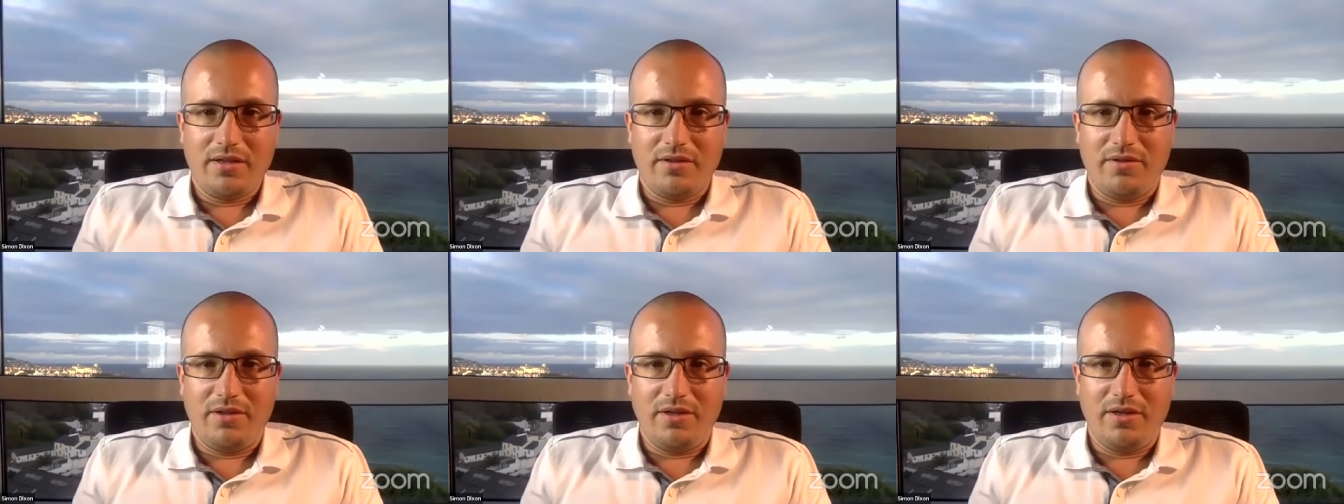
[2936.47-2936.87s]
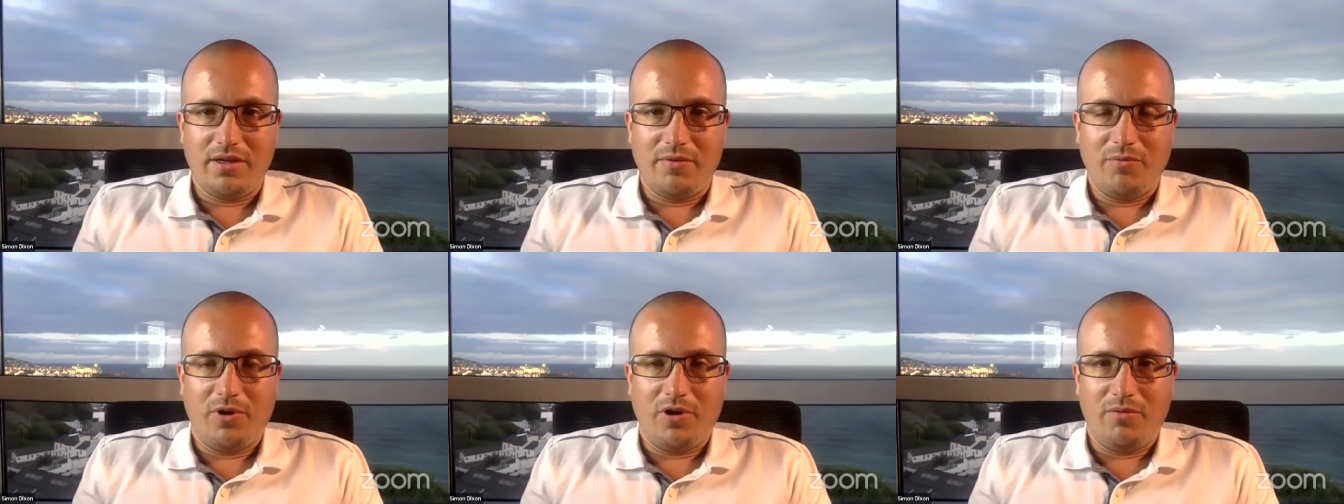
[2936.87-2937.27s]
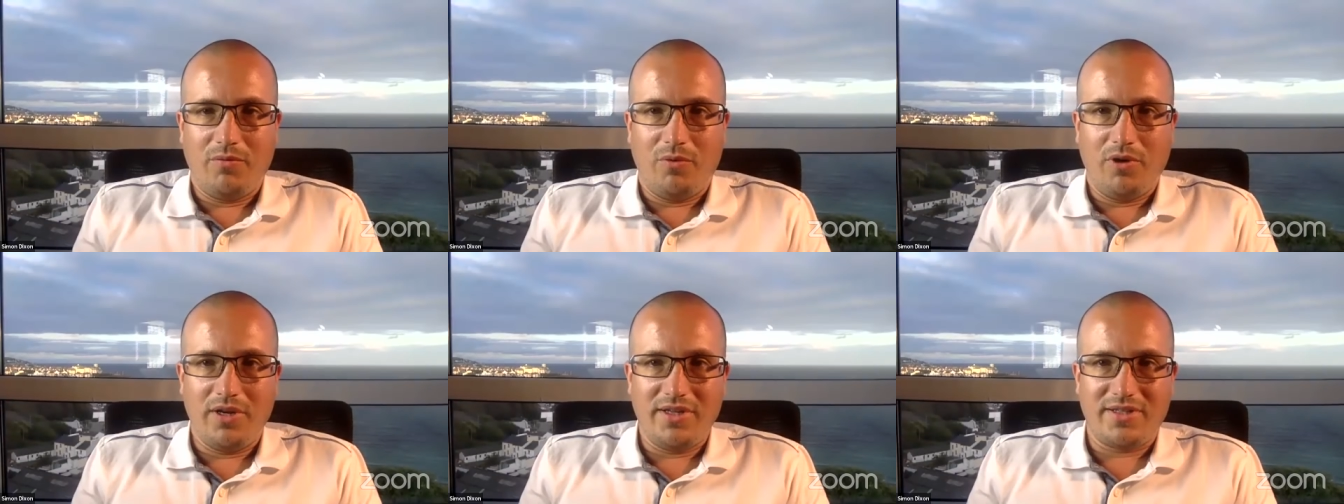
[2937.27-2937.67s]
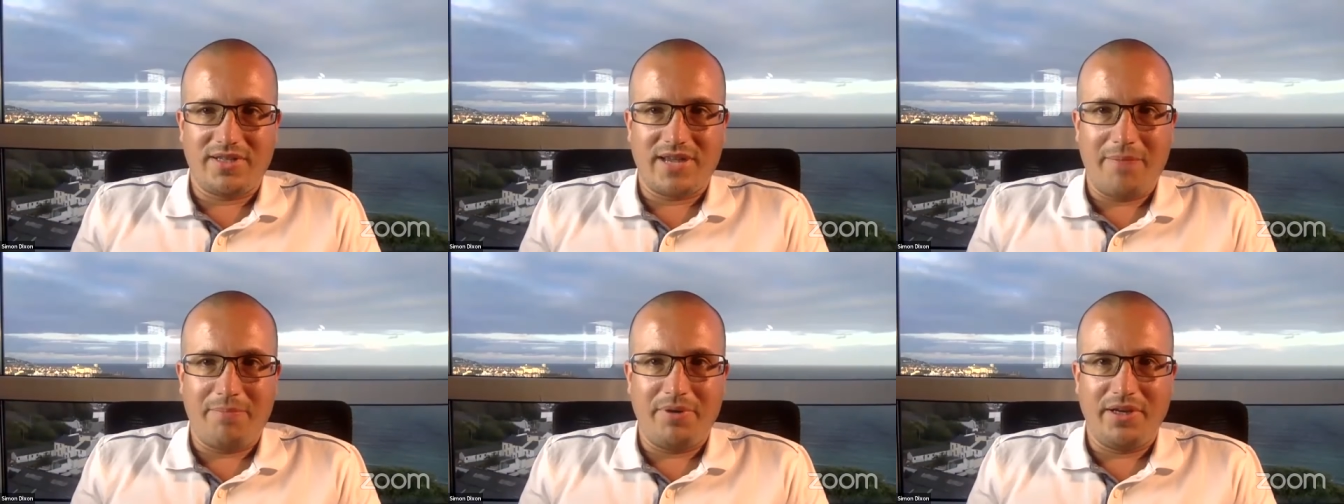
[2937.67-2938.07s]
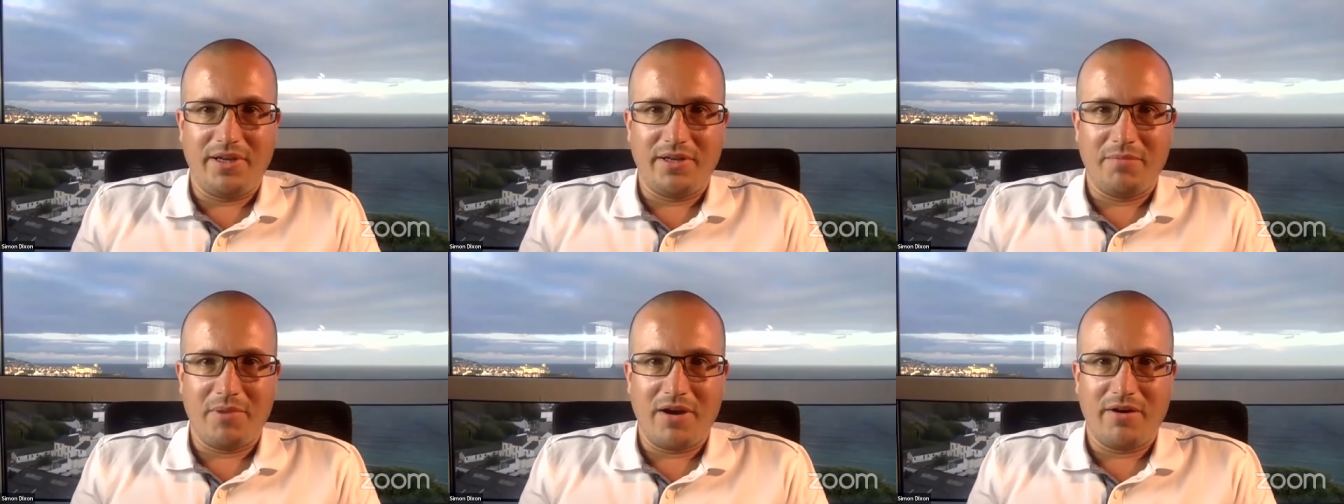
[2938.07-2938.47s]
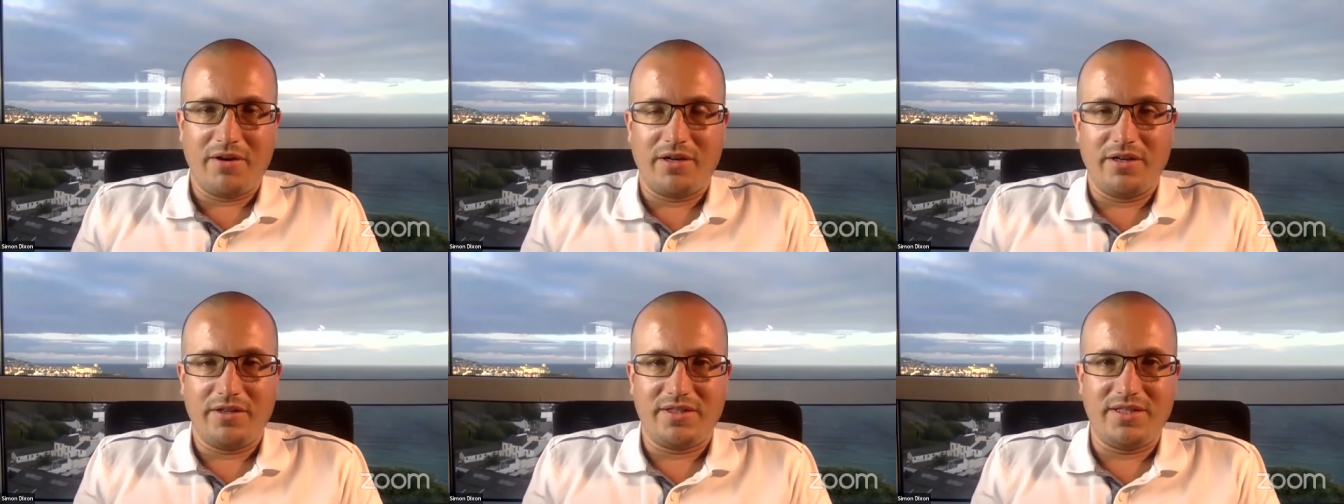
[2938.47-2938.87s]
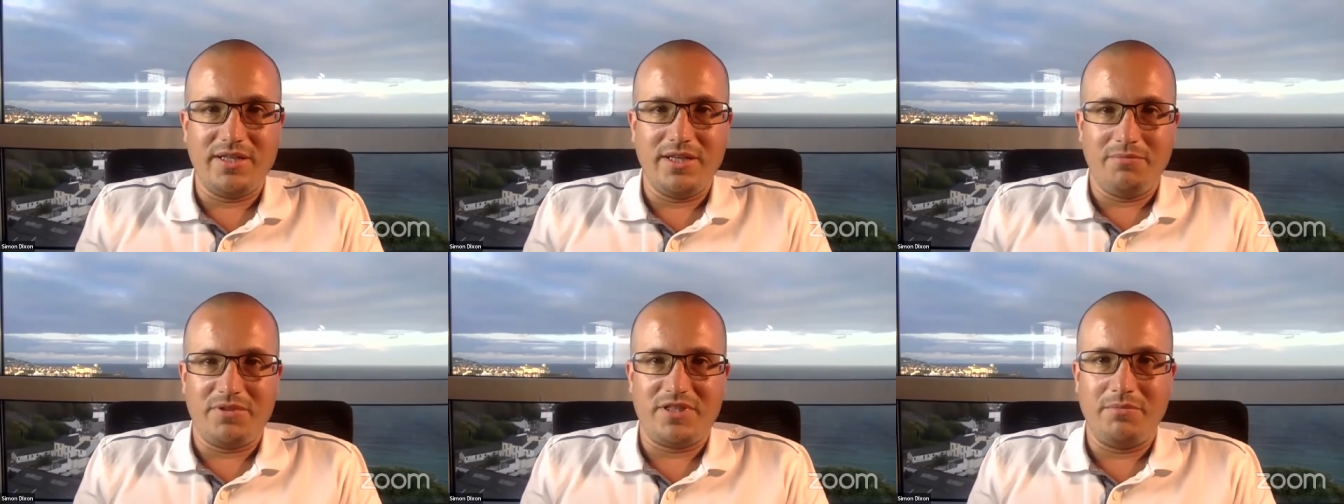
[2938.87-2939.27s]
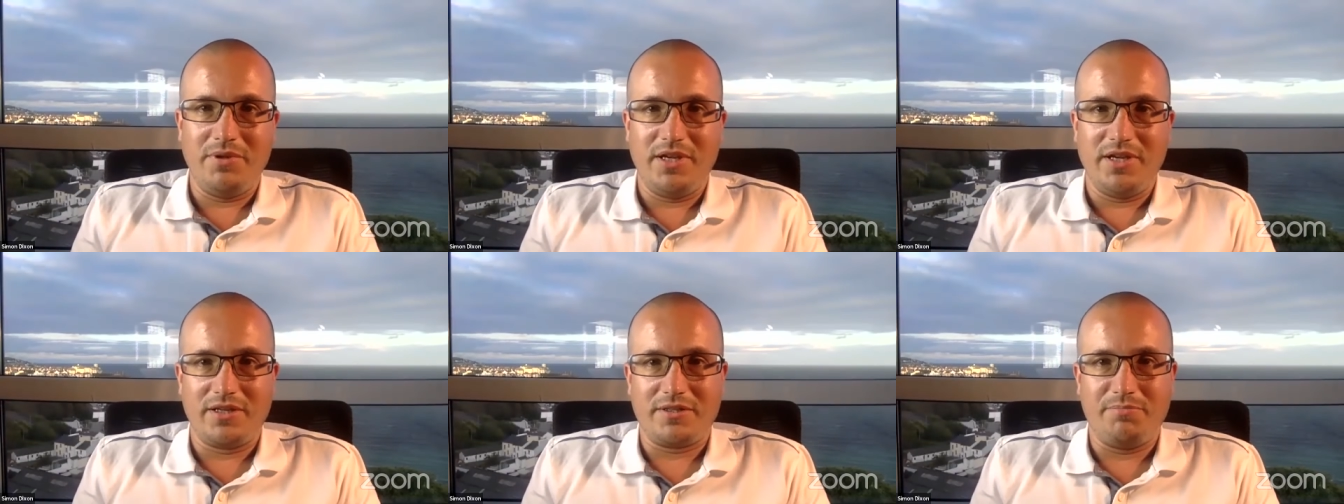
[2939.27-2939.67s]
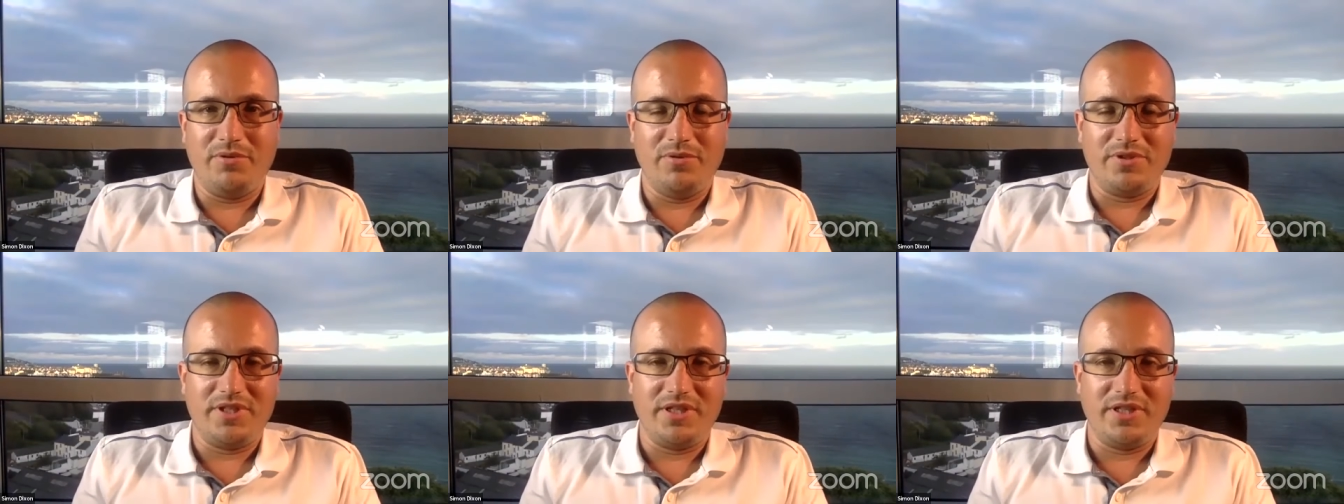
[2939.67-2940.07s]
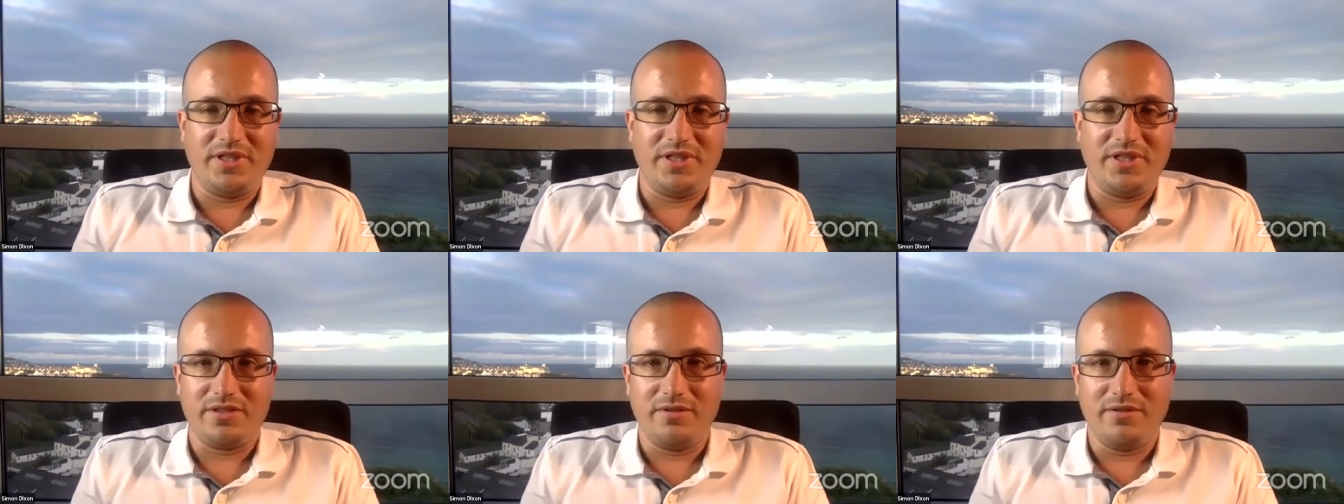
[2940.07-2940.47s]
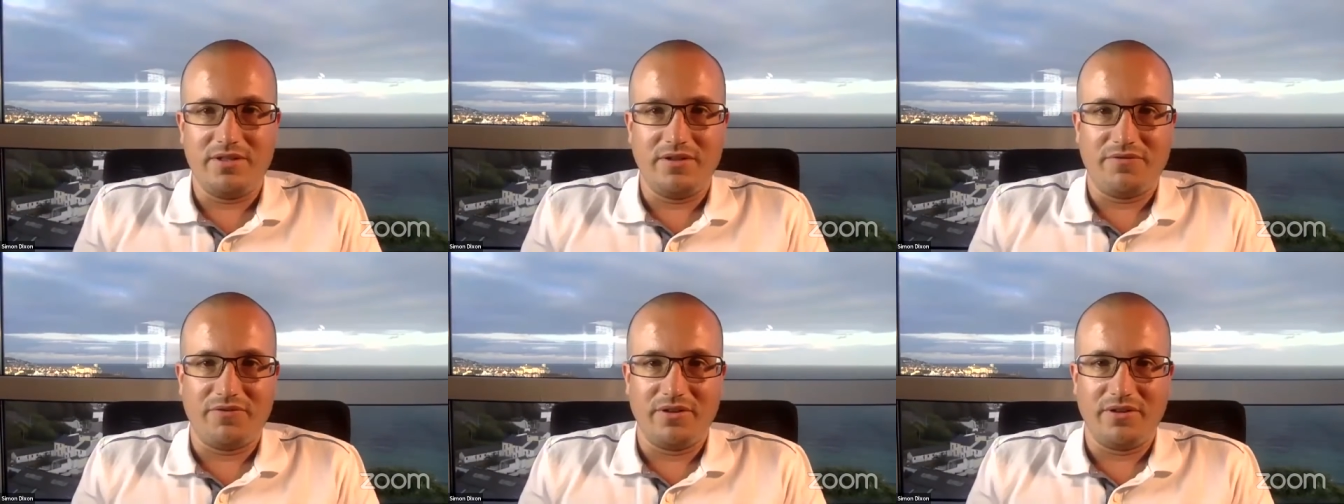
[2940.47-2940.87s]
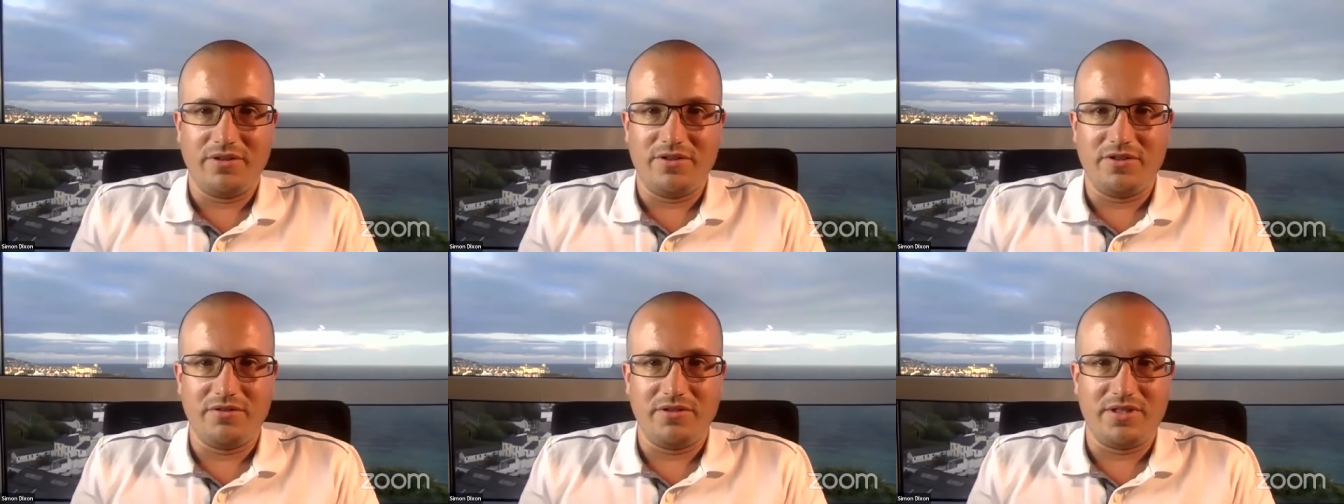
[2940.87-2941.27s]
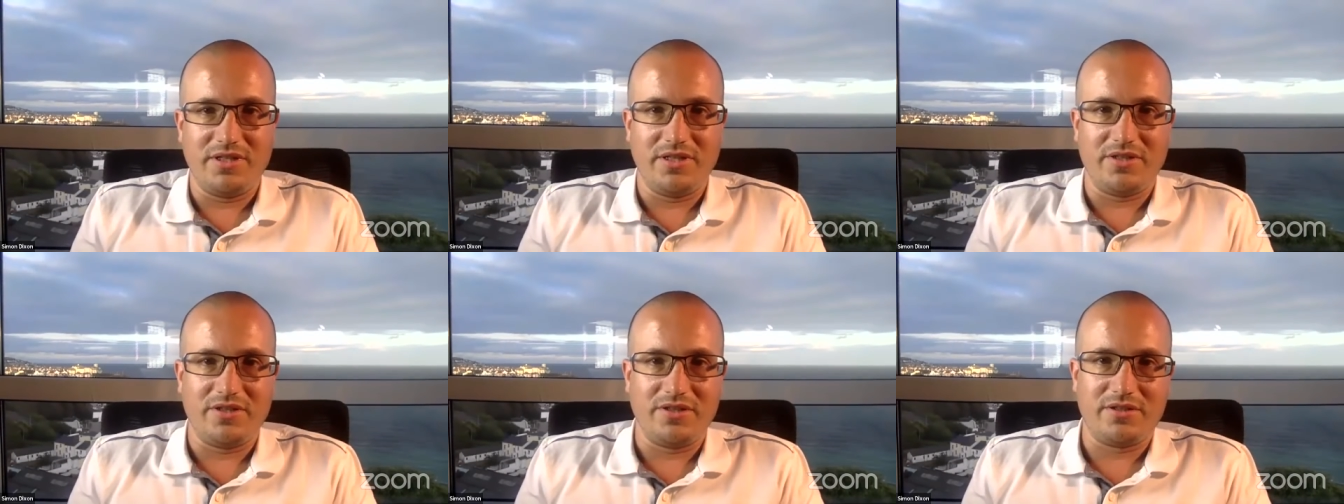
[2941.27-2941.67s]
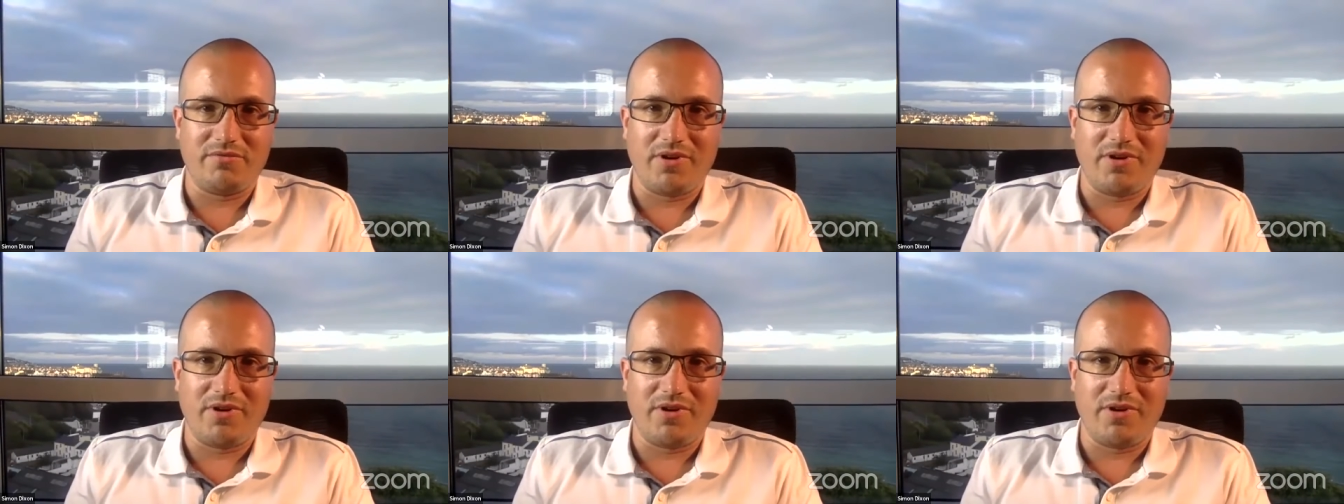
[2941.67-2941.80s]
What is happening in America seems to be exporting into different jurisdictions